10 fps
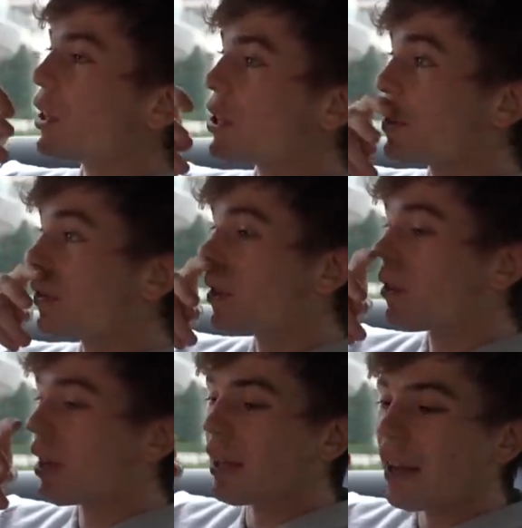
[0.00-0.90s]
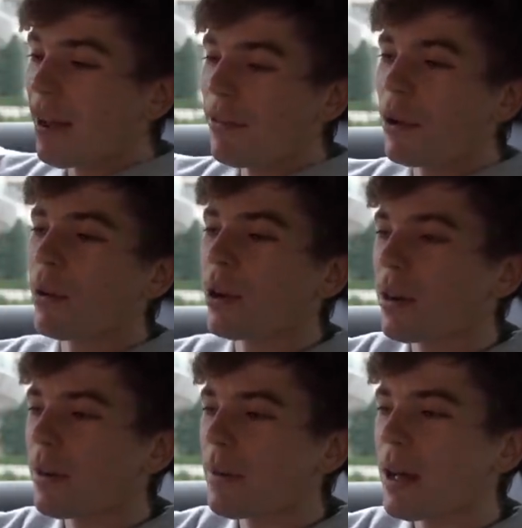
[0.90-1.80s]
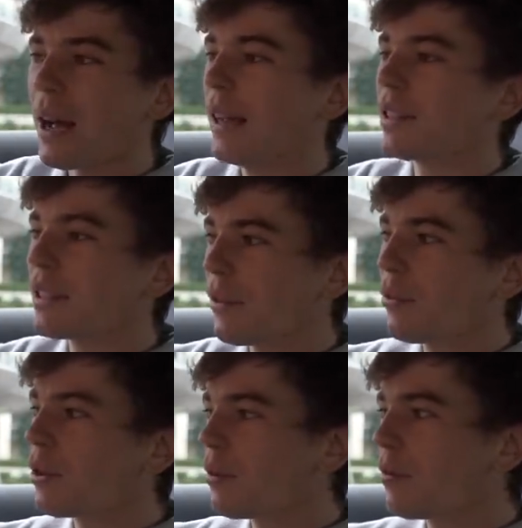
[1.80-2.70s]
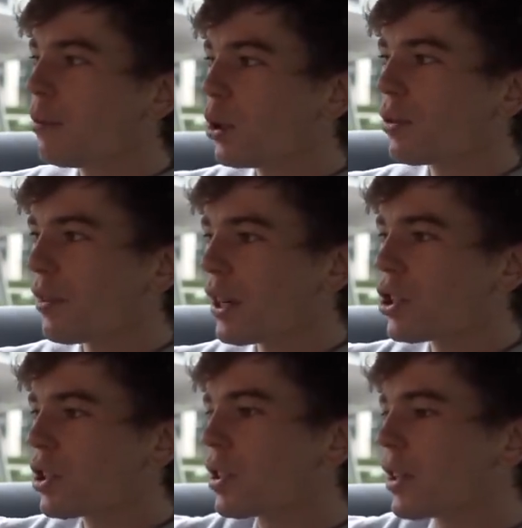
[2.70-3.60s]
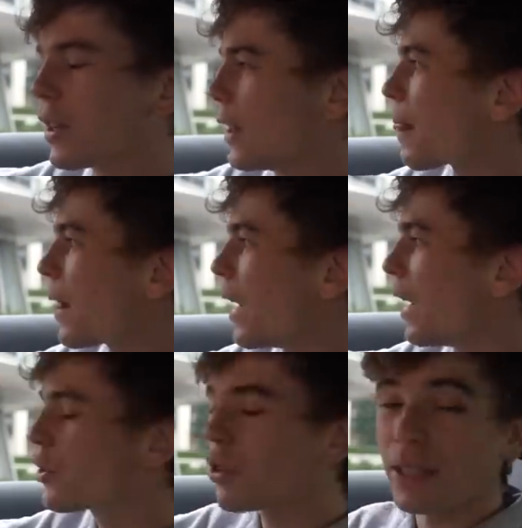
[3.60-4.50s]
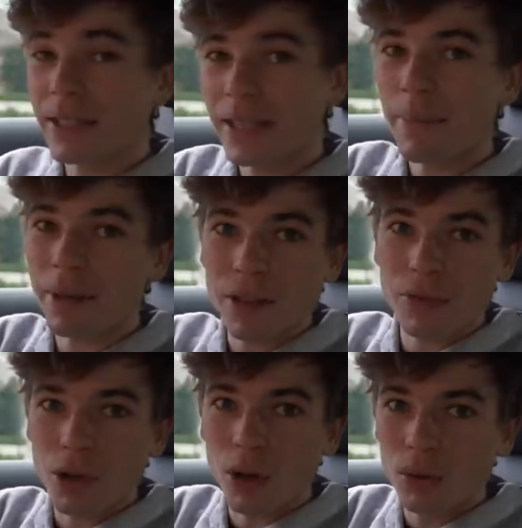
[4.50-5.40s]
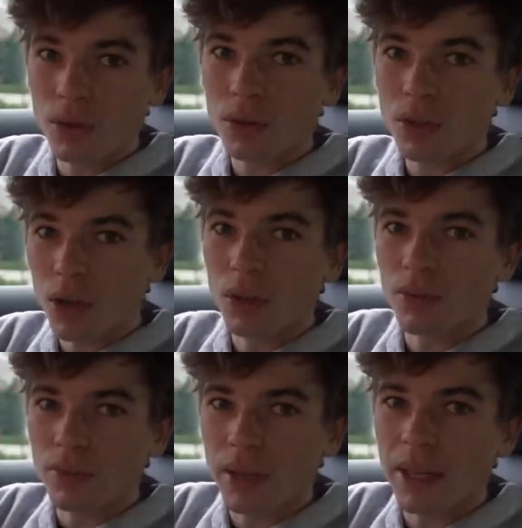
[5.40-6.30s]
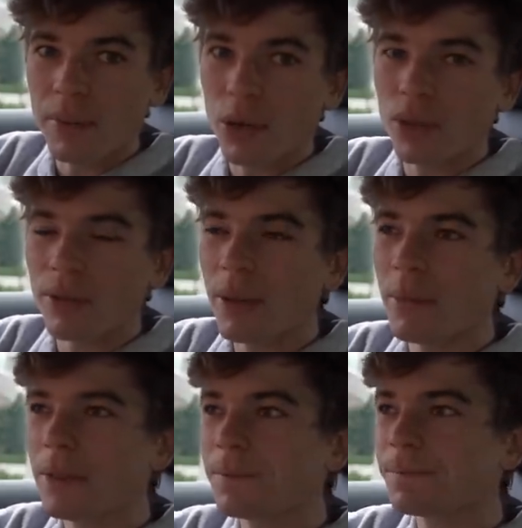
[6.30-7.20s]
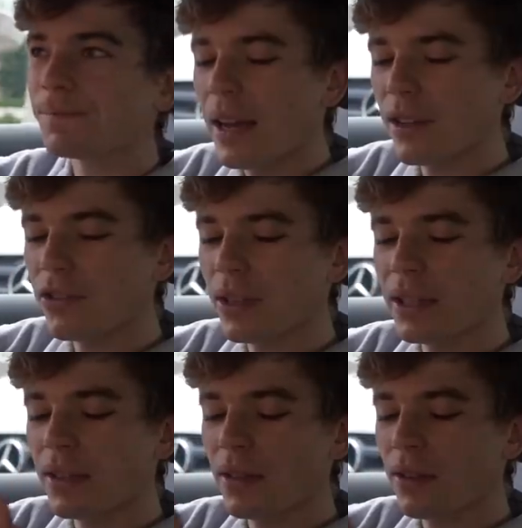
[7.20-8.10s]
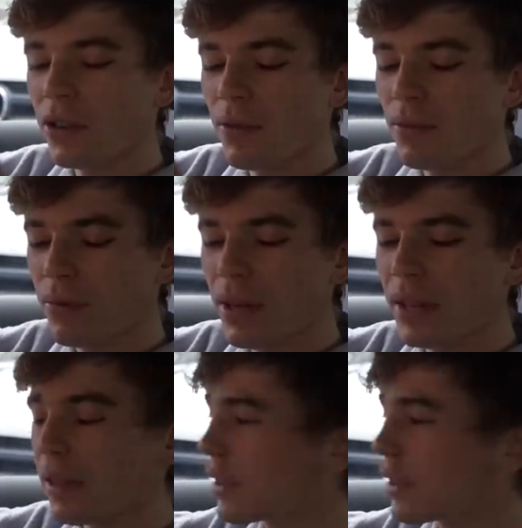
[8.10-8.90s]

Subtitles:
question for anyone. I think everyone has different motivations. I try and set myself goals. Goals really motivate me. And I try and really